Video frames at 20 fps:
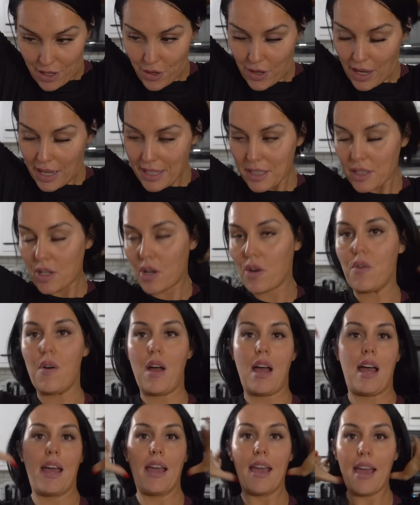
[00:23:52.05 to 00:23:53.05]
you guys know
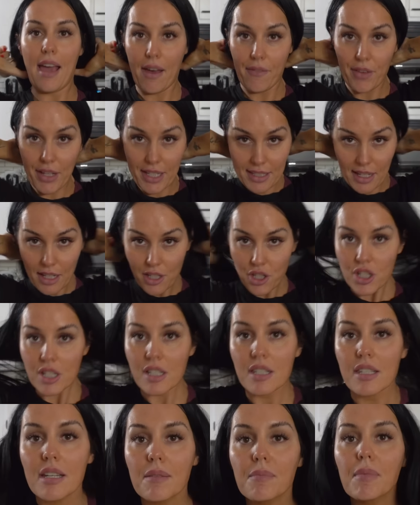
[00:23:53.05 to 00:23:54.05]
I have
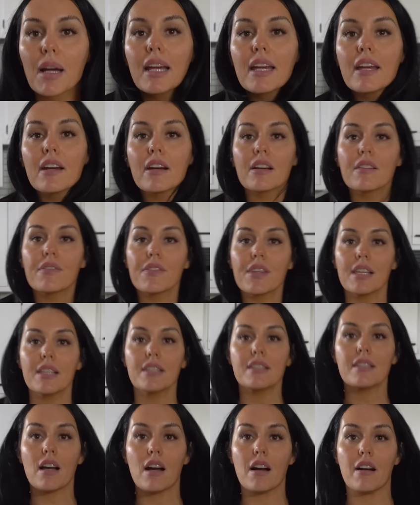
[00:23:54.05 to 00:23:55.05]
extensions in my hair.
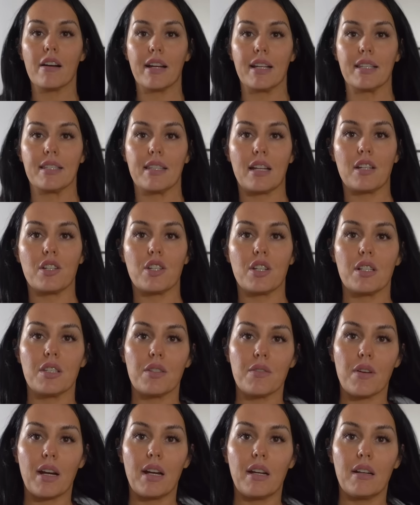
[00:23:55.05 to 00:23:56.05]
These are
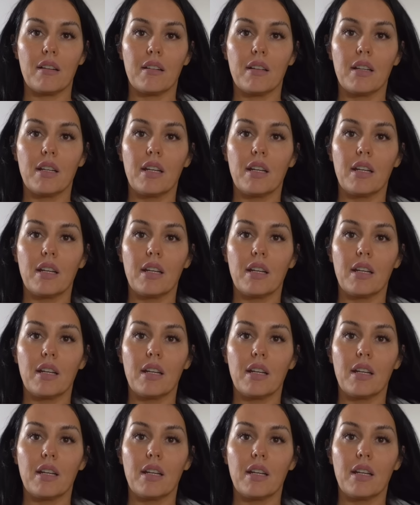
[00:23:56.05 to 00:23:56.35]
extensions, right?